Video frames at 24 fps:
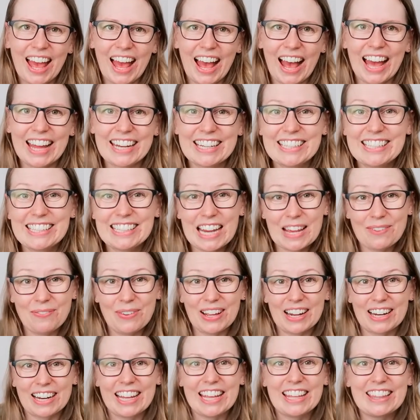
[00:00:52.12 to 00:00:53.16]
And
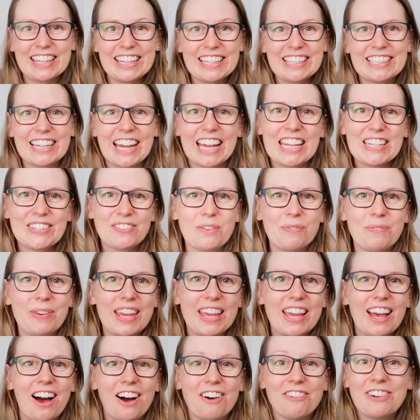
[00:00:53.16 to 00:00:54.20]
typically these days for
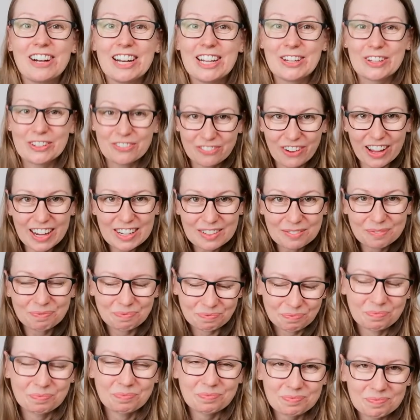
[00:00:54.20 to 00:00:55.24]
me are really good fun,
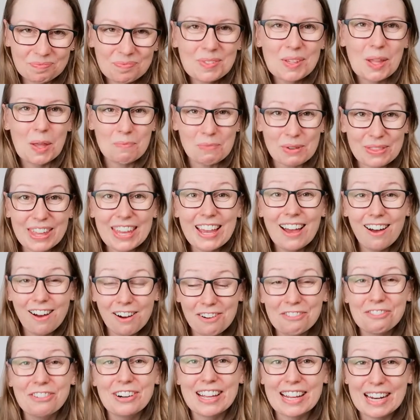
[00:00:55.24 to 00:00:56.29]
but they
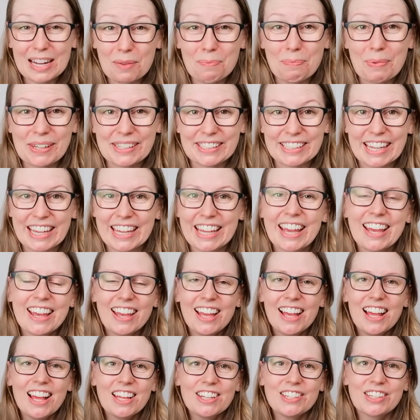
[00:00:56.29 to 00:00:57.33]
are really busy.
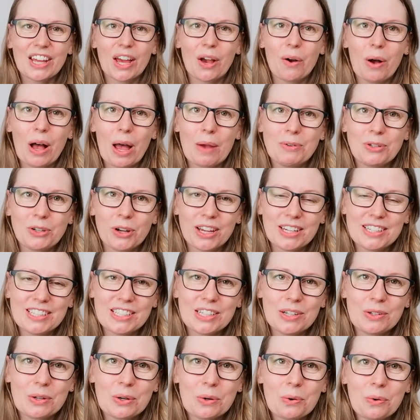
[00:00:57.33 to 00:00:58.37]
So I'm trying
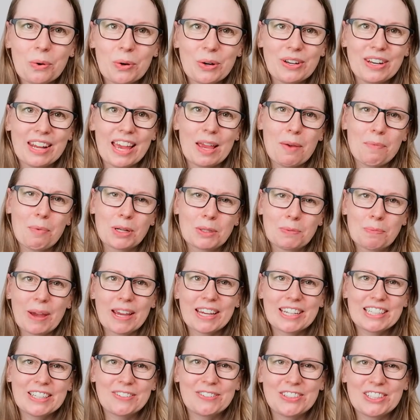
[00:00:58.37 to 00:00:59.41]
to coordinate
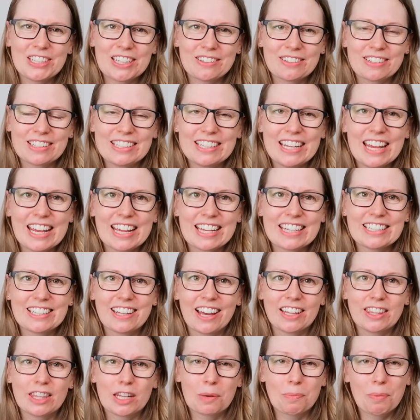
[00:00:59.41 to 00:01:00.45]
prospective students seeing
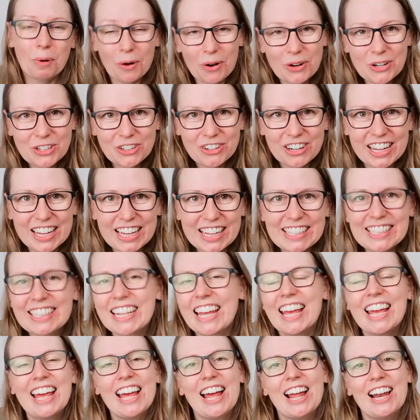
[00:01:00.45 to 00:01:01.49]
inside the laboratories,
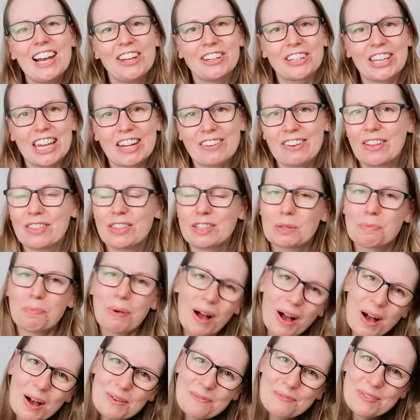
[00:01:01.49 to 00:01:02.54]
looking around the
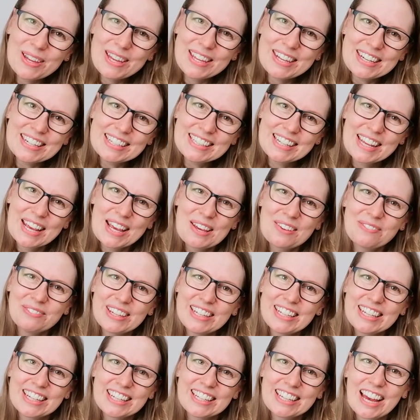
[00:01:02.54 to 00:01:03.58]
department,
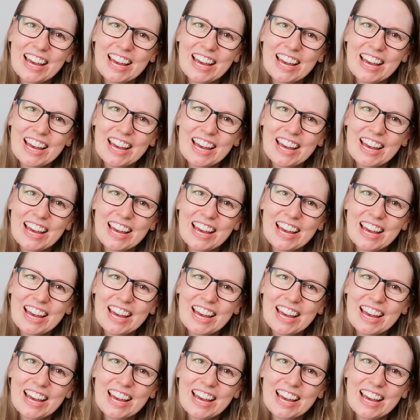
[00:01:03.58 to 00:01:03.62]
meeting